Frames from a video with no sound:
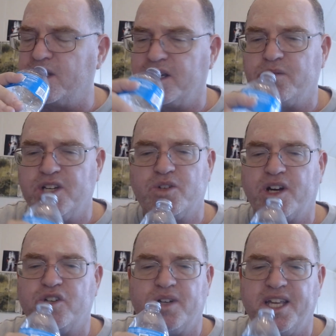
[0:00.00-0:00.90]
They could
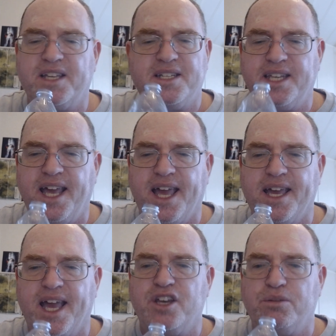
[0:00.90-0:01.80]
restructure again
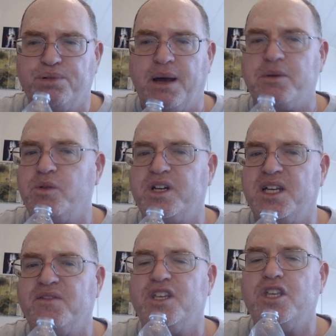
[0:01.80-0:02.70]
today, and you probably wouldn't
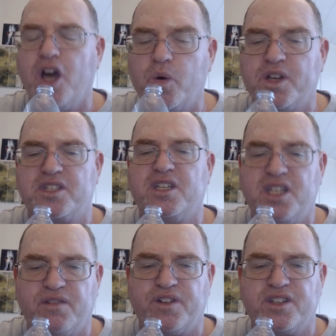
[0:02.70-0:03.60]
even notice the
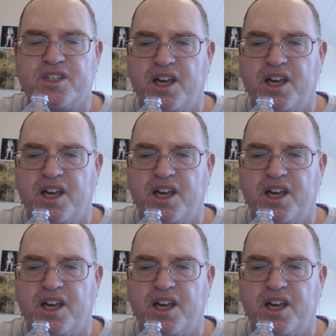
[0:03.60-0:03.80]
difference,